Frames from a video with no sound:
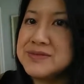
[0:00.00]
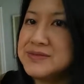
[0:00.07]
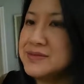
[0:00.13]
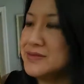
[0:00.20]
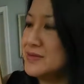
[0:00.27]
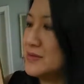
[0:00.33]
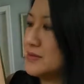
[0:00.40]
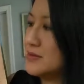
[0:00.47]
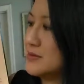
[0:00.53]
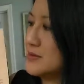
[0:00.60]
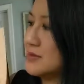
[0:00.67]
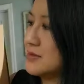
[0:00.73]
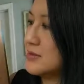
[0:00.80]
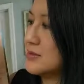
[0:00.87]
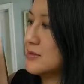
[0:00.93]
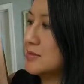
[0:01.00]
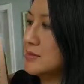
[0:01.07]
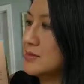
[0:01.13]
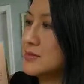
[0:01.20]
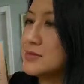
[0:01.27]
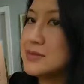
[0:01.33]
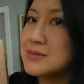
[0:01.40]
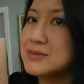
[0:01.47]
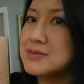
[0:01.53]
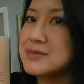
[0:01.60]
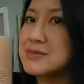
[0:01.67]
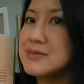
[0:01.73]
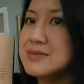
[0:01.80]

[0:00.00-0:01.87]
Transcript: Nothing is said.